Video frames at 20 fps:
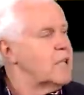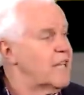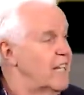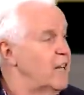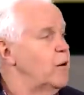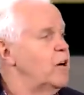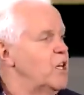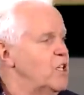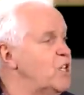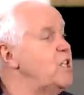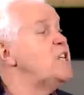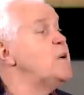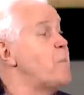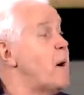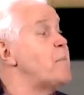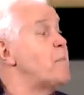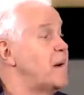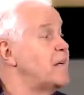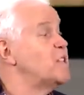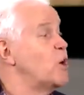
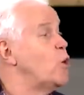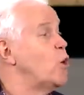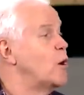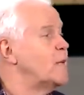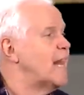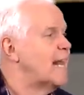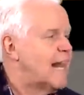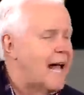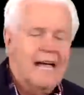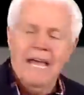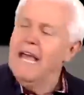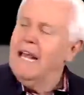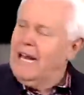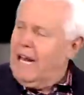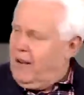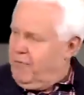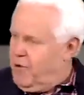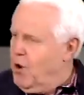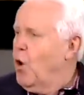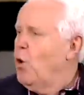
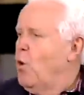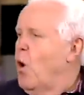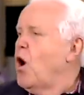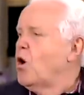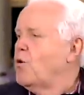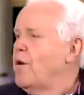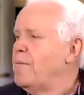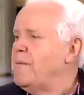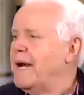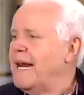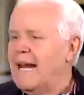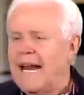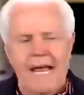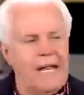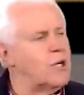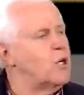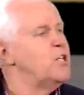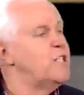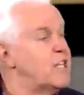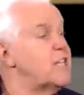if you'll walk with me
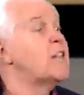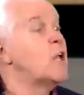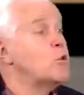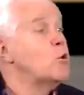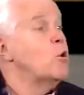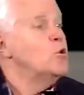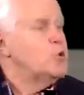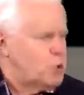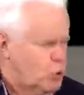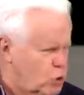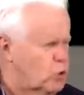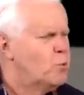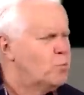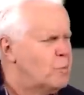today, God